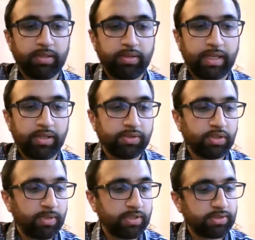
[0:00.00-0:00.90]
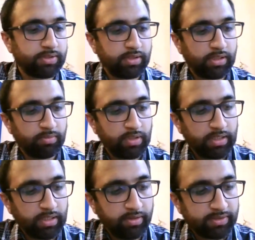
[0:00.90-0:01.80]
Thank you so much,
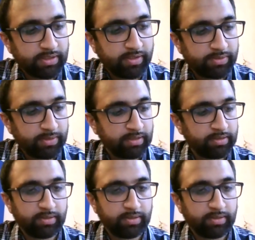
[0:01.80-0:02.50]
Mulana Ali Rezai Rizvi.